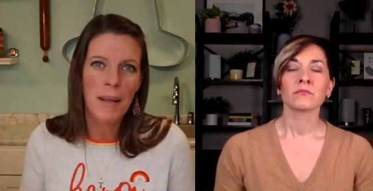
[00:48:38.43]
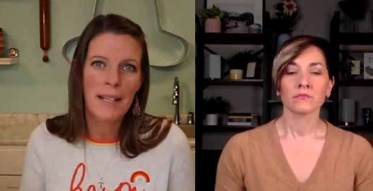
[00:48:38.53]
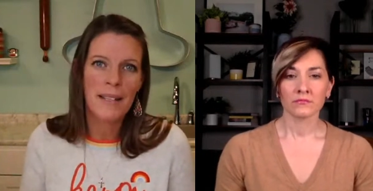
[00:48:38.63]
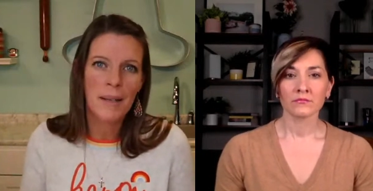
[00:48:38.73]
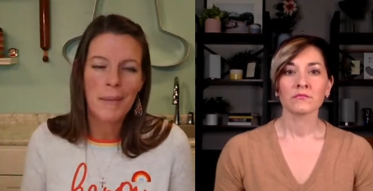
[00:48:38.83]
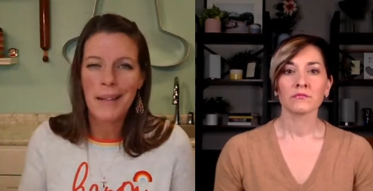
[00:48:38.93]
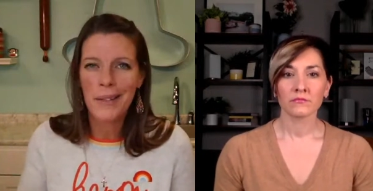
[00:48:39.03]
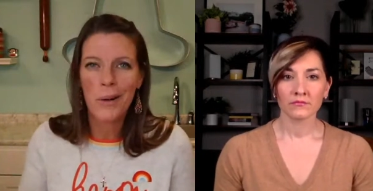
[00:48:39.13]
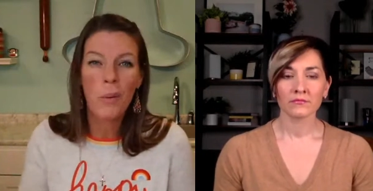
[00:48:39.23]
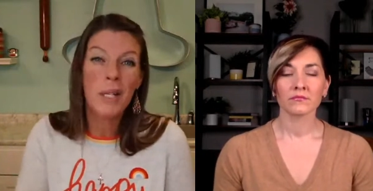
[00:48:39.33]
Speaker 1: I made them, and
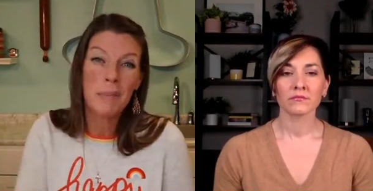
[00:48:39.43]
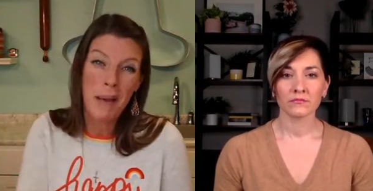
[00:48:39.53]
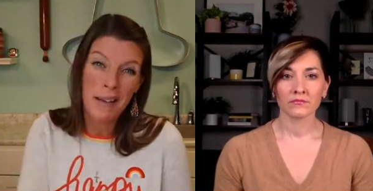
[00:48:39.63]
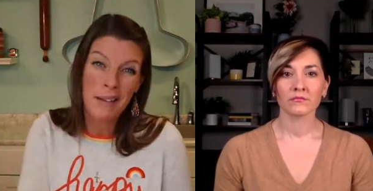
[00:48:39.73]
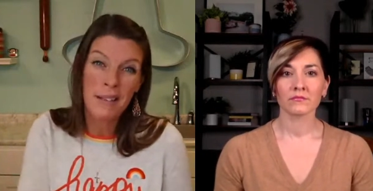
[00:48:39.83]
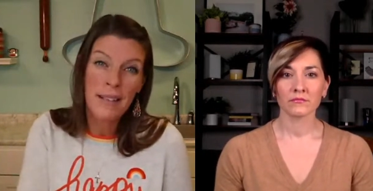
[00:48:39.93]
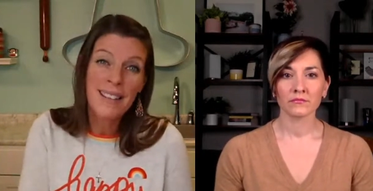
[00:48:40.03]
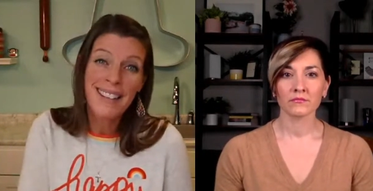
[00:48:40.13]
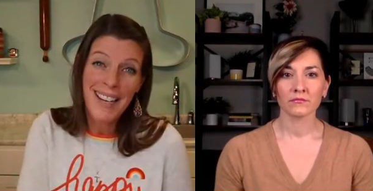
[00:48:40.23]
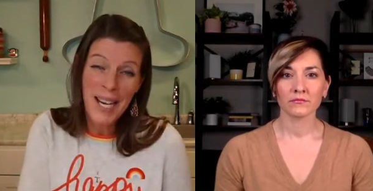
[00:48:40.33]
they're always better
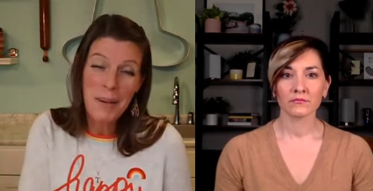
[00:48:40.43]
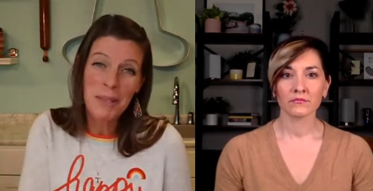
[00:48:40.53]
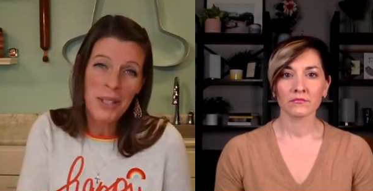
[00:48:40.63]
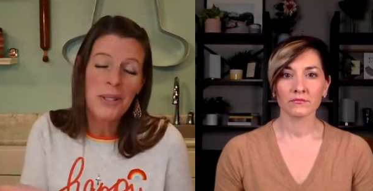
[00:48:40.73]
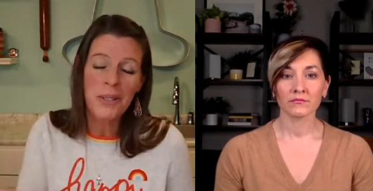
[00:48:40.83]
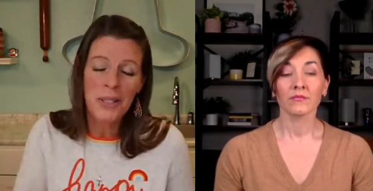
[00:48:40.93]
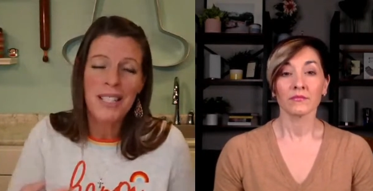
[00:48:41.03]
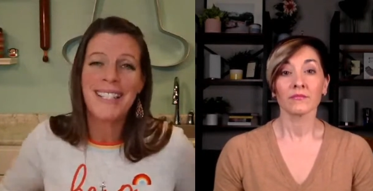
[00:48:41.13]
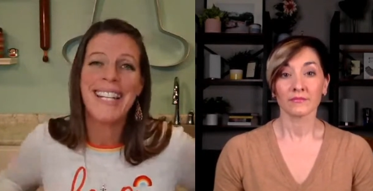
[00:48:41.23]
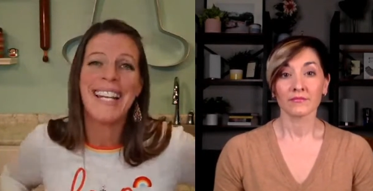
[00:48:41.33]
closer to
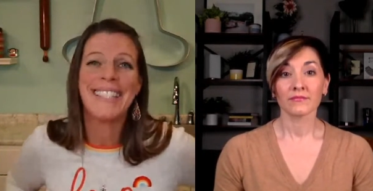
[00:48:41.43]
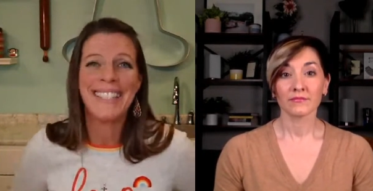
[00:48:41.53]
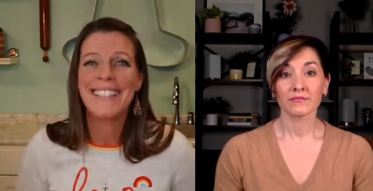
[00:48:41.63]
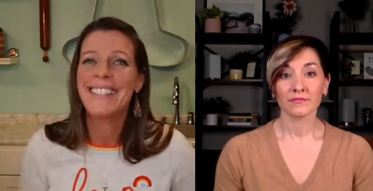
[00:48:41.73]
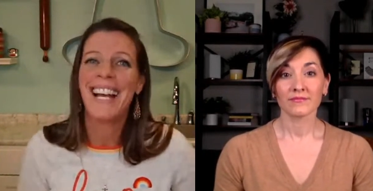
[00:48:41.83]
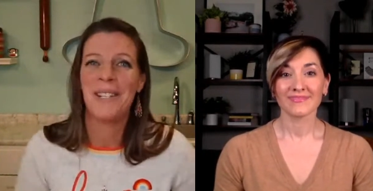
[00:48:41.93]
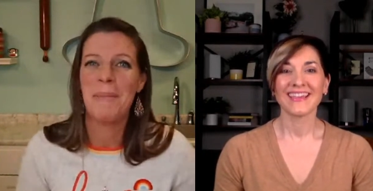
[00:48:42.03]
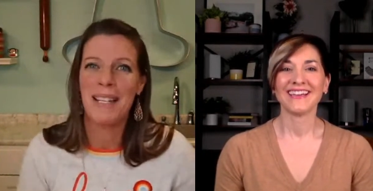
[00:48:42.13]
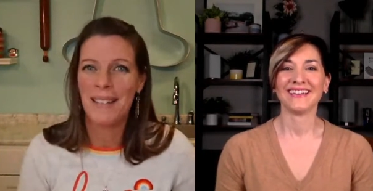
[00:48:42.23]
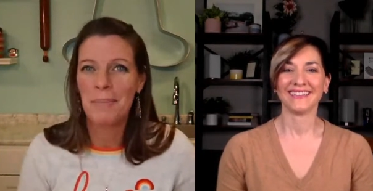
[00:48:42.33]
the date that you
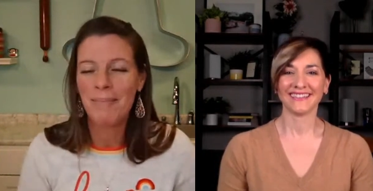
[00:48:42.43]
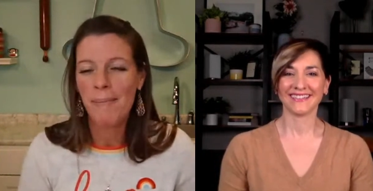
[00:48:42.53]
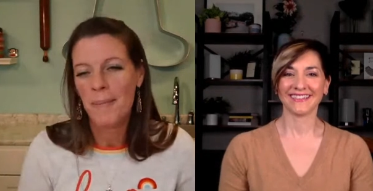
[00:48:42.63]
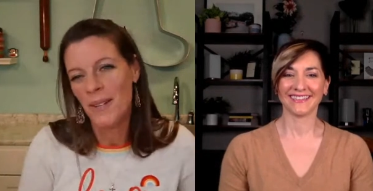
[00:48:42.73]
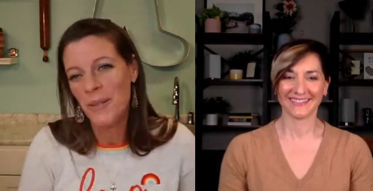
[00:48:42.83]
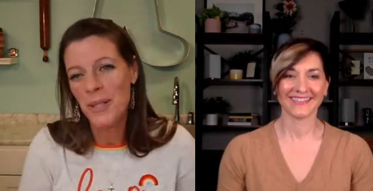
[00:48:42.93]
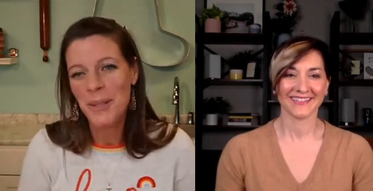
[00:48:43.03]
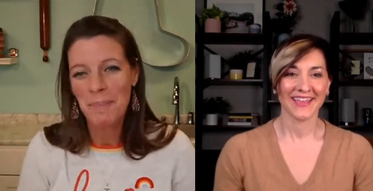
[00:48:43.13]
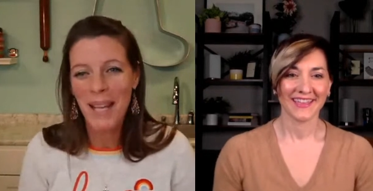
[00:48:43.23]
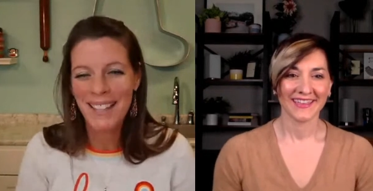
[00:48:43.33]
made them, of course.
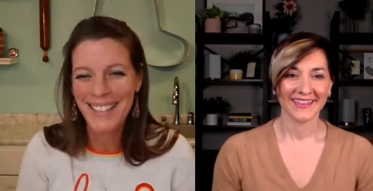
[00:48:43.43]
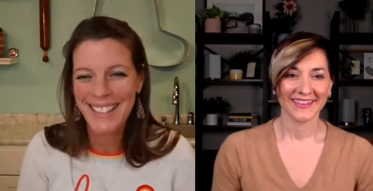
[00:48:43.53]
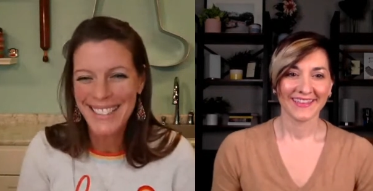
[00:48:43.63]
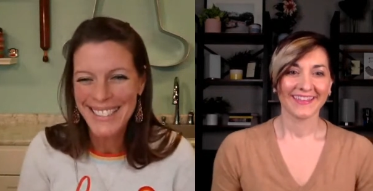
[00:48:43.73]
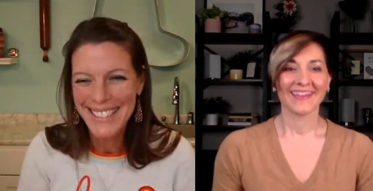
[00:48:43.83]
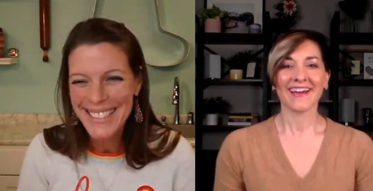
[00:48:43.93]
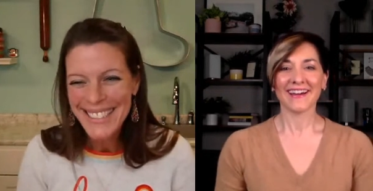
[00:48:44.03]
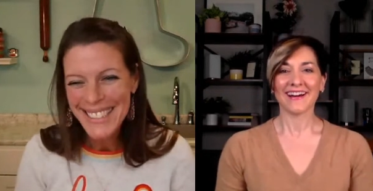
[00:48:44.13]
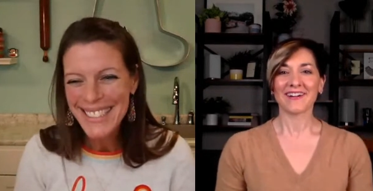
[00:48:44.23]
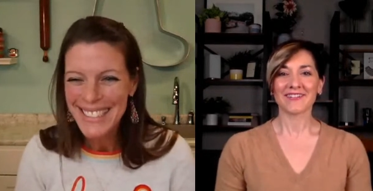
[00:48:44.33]

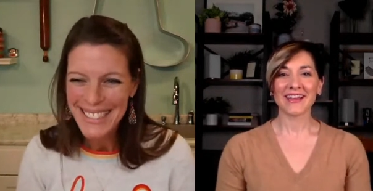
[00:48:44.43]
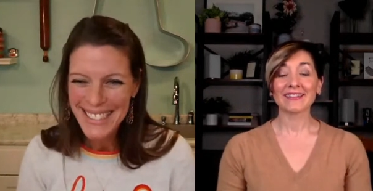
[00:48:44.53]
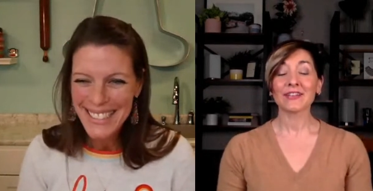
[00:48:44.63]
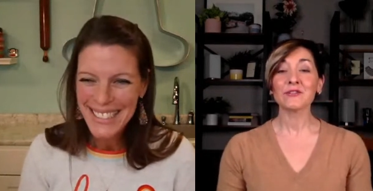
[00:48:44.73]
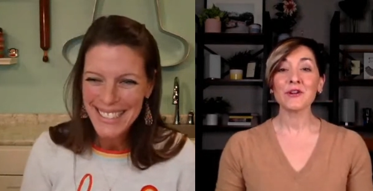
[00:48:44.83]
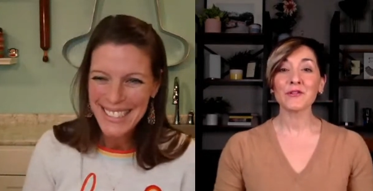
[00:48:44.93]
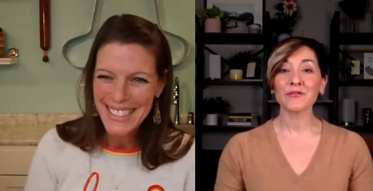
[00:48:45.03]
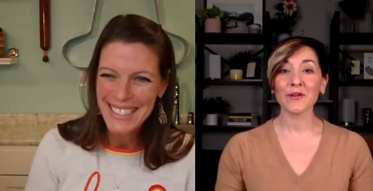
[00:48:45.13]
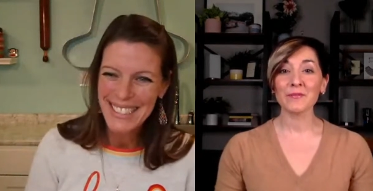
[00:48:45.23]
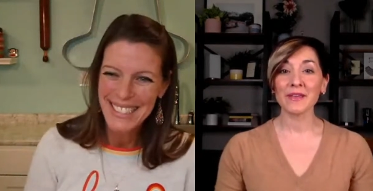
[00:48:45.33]
Speaker 2: All right. Little note
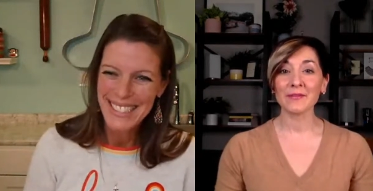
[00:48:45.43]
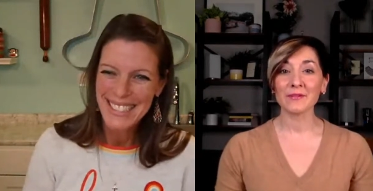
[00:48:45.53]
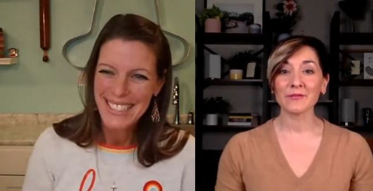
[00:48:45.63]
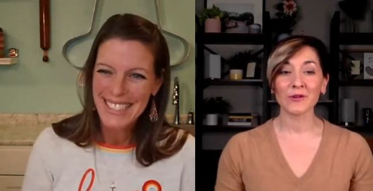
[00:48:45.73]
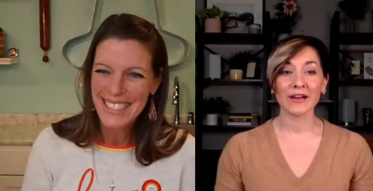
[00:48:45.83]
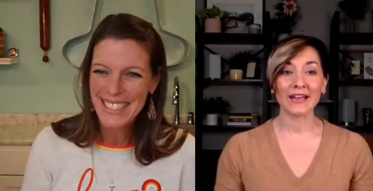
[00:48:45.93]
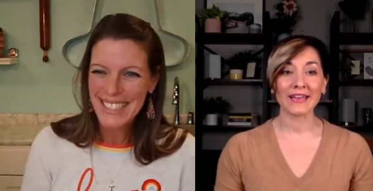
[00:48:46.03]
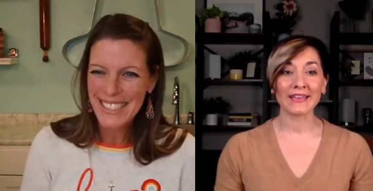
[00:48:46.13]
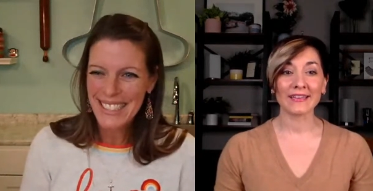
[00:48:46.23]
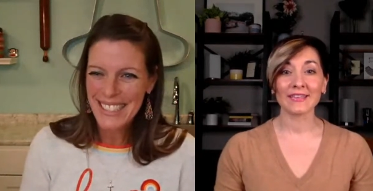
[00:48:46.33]
from me before
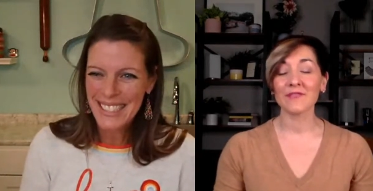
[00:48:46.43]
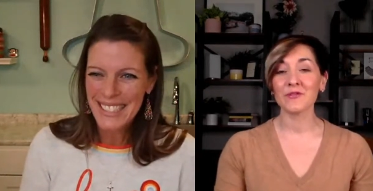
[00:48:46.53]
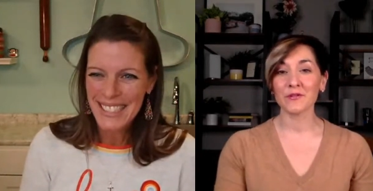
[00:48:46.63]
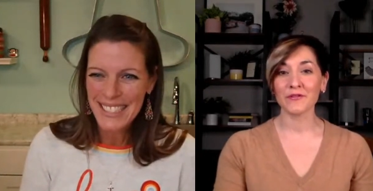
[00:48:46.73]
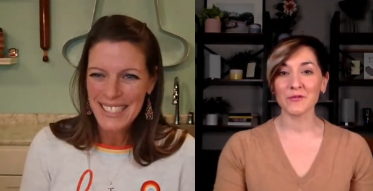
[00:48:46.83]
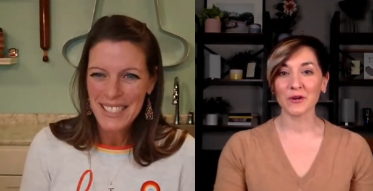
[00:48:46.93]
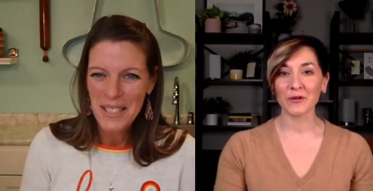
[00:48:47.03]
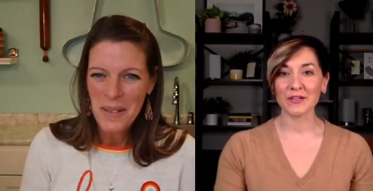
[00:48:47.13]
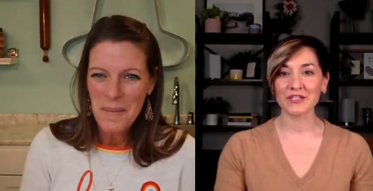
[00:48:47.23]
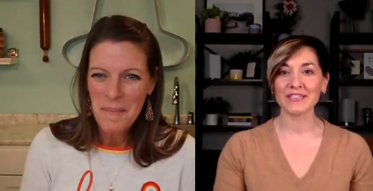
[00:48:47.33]
I give you a few more
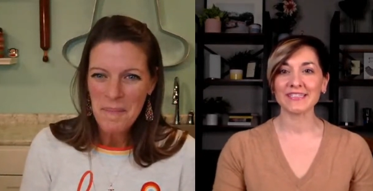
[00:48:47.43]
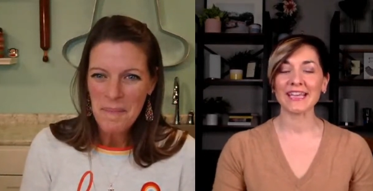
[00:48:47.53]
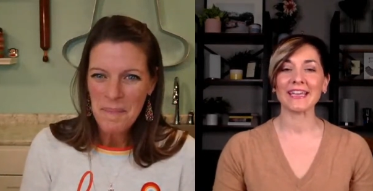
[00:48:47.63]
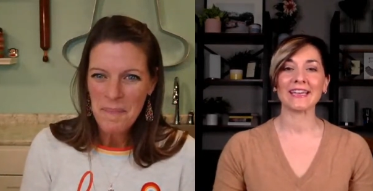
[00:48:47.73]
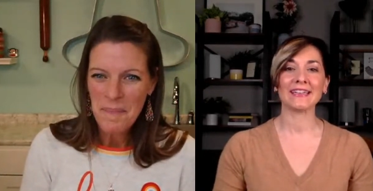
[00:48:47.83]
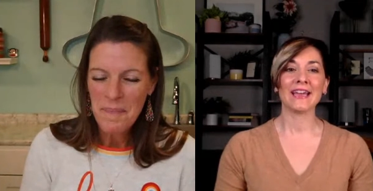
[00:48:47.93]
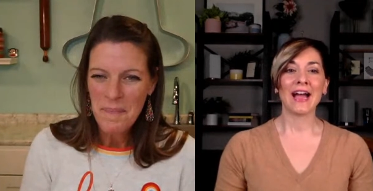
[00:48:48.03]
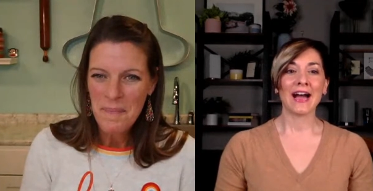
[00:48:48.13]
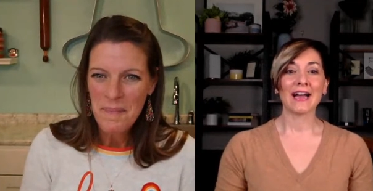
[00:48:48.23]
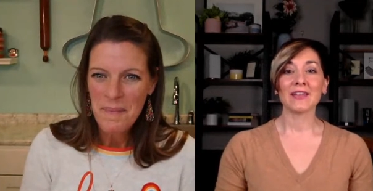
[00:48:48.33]
questions. And
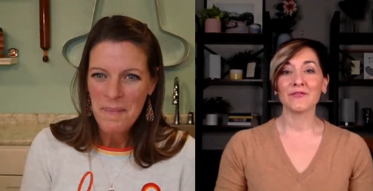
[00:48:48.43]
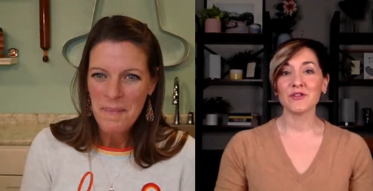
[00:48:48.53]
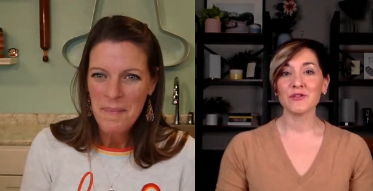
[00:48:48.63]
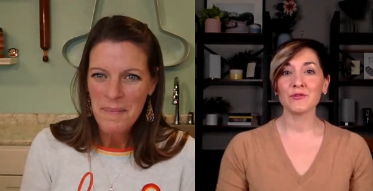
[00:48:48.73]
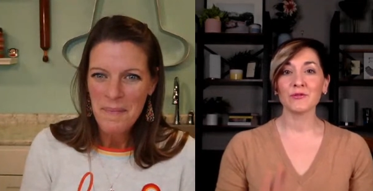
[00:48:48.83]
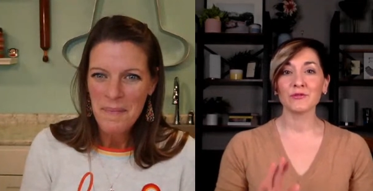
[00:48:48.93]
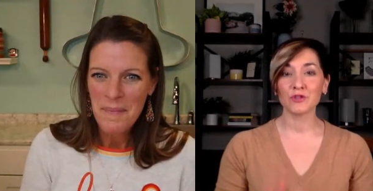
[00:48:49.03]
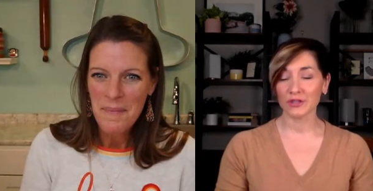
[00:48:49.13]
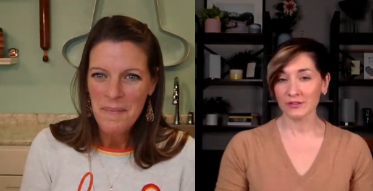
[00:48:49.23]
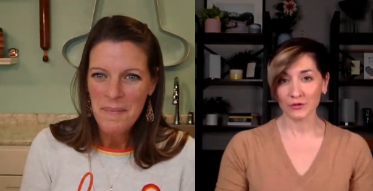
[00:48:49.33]
if you
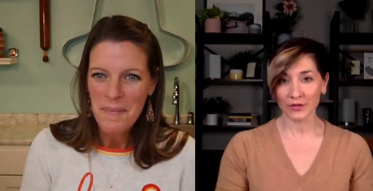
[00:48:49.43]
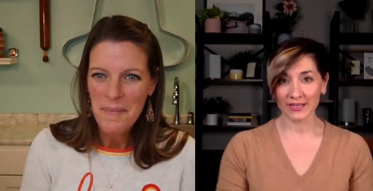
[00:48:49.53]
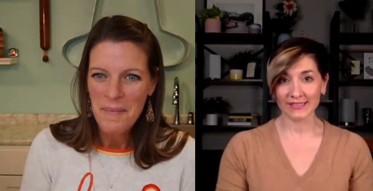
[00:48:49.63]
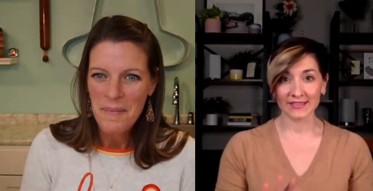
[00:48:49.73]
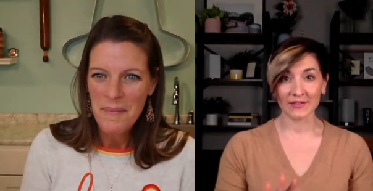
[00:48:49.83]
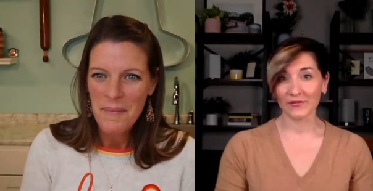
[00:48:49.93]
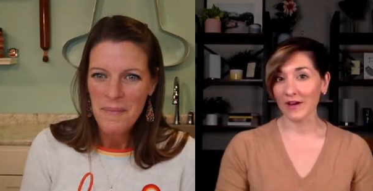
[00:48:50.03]
didn't join us at the